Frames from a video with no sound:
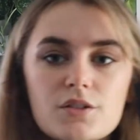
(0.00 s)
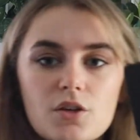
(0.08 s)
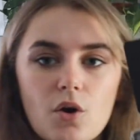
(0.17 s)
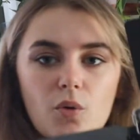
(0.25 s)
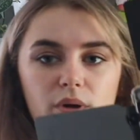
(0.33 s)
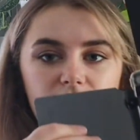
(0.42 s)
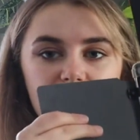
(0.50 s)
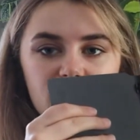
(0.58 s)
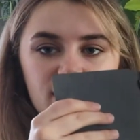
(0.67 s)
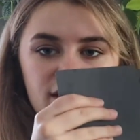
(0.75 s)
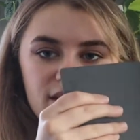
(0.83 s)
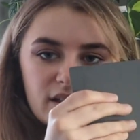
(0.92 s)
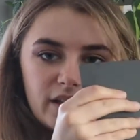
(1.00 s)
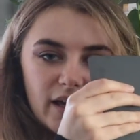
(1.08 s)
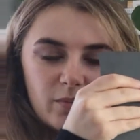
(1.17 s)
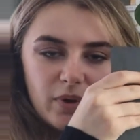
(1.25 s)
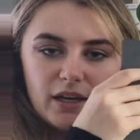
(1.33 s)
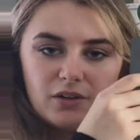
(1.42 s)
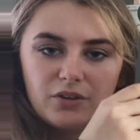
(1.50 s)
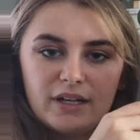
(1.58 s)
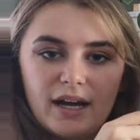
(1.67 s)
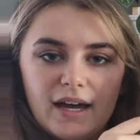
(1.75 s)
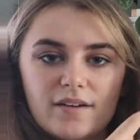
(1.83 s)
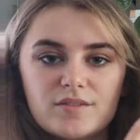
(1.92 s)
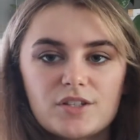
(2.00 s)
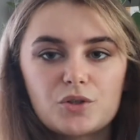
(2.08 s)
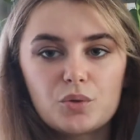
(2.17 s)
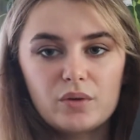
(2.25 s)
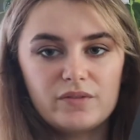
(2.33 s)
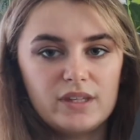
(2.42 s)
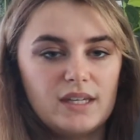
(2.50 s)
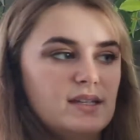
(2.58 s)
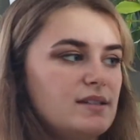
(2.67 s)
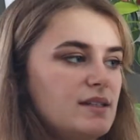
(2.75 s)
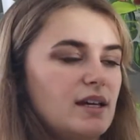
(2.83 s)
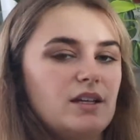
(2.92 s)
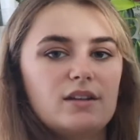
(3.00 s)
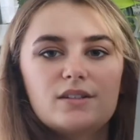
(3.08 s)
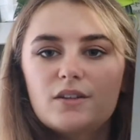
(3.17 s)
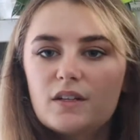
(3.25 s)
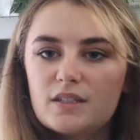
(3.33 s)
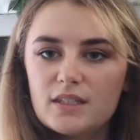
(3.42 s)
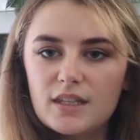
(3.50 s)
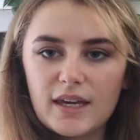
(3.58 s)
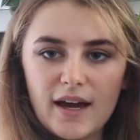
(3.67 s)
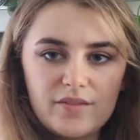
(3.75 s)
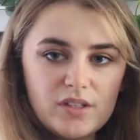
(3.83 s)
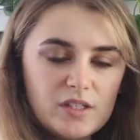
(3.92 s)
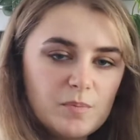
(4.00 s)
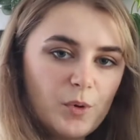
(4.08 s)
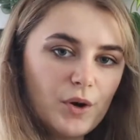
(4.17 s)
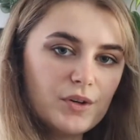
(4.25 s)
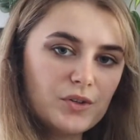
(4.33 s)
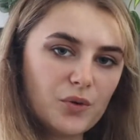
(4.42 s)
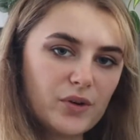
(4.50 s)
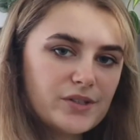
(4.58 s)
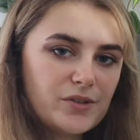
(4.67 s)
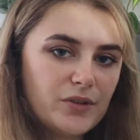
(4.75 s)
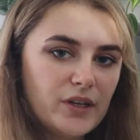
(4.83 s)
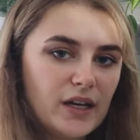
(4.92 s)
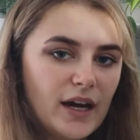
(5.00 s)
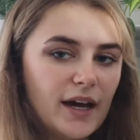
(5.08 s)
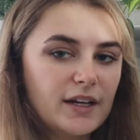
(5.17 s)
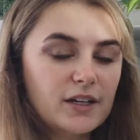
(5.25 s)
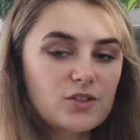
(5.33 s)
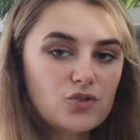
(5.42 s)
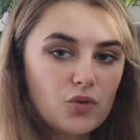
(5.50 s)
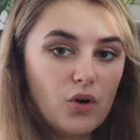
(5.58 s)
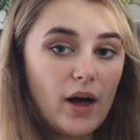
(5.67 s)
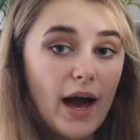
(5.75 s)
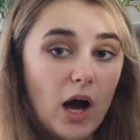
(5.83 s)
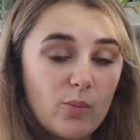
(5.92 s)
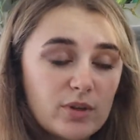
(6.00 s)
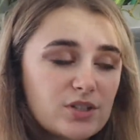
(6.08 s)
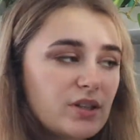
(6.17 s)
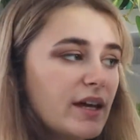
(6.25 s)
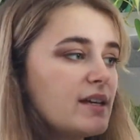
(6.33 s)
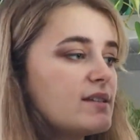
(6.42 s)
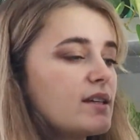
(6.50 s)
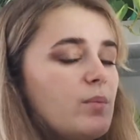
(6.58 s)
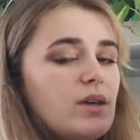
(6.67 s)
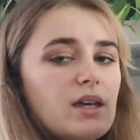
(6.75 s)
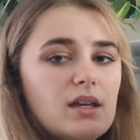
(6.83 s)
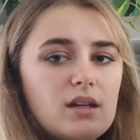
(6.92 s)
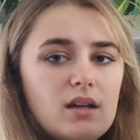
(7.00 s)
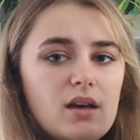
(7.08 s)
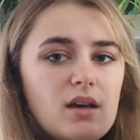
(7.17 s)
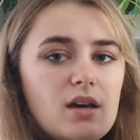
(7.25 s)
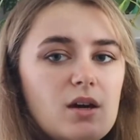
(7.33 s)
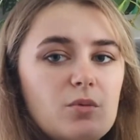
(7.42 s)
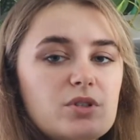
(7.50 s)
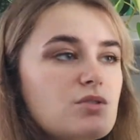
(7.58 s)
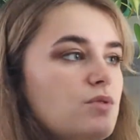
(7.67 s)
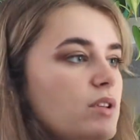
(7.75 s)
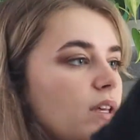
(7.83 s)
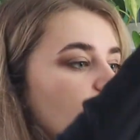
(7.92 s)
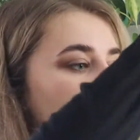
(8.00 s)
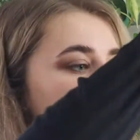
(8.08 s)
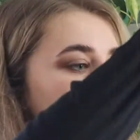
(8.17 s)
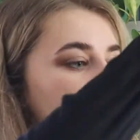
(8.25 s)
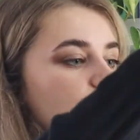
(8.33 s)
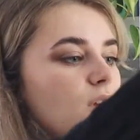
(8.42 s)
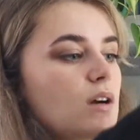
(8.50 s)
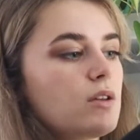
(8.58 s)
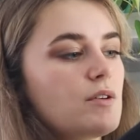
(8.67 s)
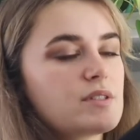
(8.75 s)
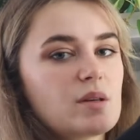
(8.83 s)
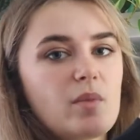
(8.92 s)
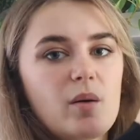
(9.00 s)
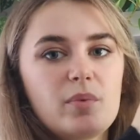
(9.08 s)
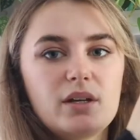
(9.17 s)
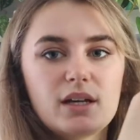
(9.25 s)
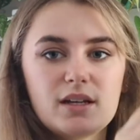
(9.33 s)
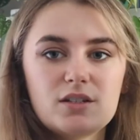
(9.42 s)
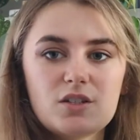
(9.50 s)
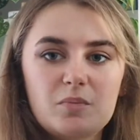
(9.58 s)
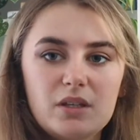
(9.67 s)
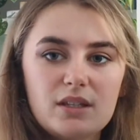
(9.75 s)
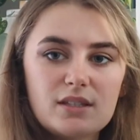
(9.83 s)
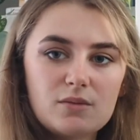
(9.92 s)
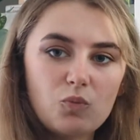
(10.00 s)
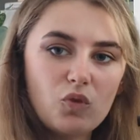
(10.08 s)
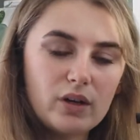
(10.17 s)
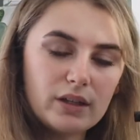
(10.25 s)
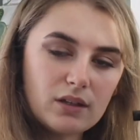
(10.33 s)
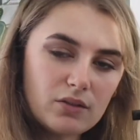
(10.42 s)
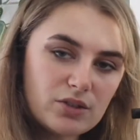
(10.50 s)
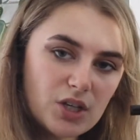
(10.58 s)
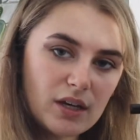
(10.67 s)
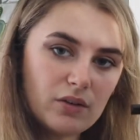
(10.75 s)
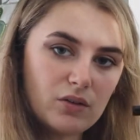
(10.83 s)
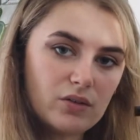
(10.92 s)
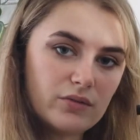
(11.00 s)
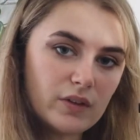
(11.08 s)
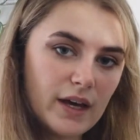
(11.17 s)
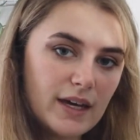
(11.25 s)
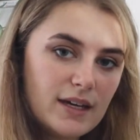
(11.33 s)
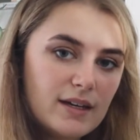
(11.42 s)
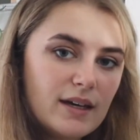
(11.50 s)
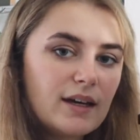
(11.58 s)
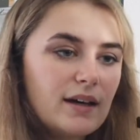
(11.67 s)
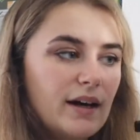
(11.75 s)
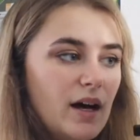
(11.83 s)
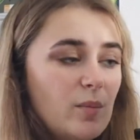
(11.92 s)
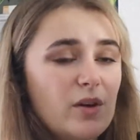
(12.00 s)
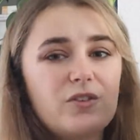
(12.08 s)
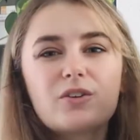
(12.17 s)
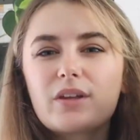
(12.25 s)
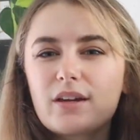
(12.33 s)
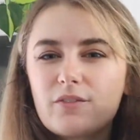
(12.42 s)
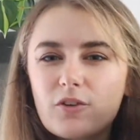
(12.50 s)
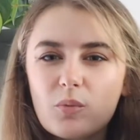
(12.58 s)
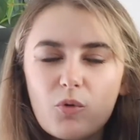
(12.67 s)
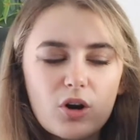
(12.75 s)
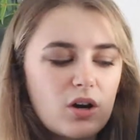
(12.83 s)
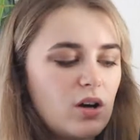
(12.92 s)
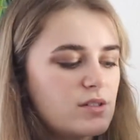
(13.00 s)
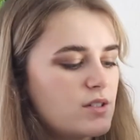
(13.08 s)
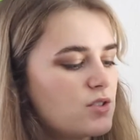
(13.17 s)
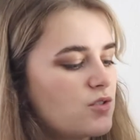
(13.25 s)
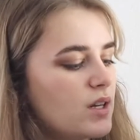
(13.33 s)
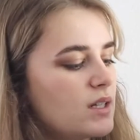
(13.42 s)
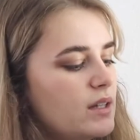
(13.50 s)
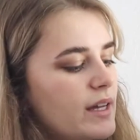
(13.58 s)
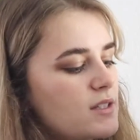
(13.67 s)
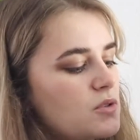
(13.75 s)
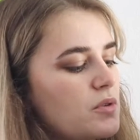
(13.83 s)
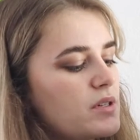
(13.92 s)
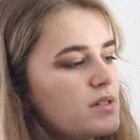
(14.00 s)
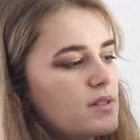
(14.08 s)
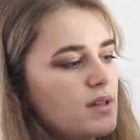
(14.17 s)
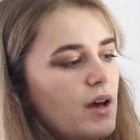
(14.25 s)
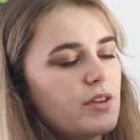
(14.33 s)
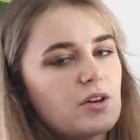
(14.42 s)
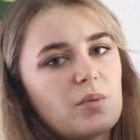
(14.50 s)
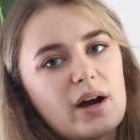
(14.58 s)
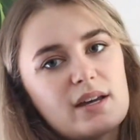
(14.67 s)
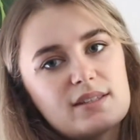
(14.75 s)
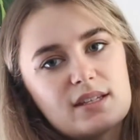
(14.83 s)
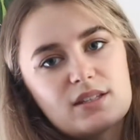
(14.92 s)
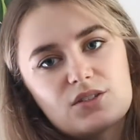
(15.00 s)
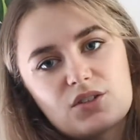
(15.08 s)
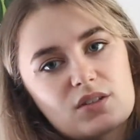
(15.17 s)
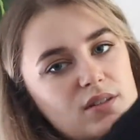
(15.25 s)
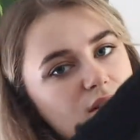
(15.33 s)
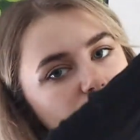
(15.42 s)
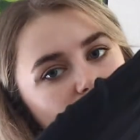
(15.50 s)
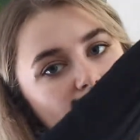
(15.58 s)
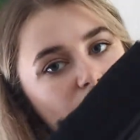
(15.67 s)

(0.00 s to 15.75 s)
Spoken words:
So this is the light panel, and I have two of these, and as you can see they have these barn doors so you can kind of control how much light is coming in, which is really nice because you can close them up and it can just be this one little channel of light if you're looking for a more concentrated light source. Otherwise it's just